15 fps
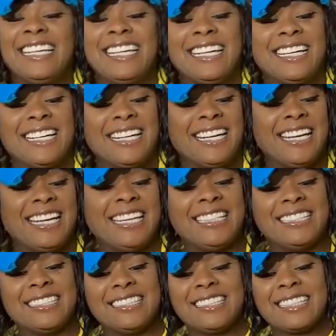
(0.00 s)
All right,
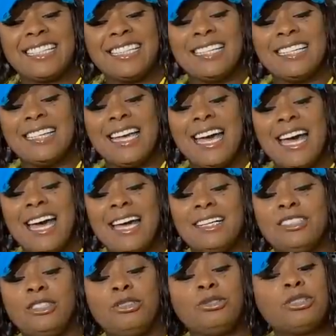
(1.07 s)
look at that.
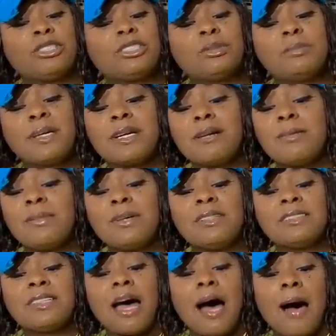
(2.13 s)
And you just smear them
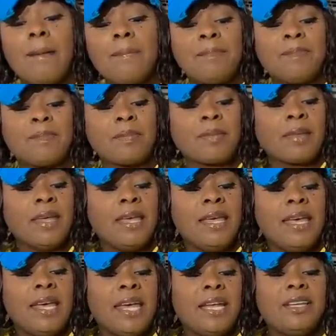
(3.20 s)
on top.
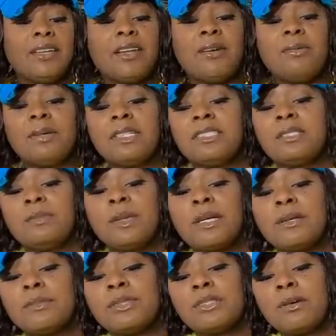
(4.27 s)
And you don't want to smear
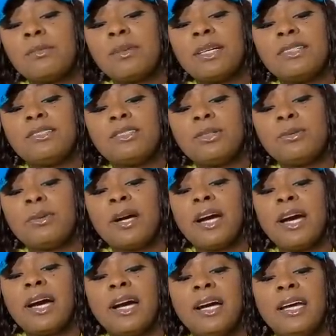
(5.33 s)
them so much to
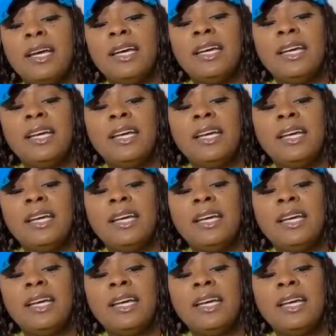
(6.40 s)
where,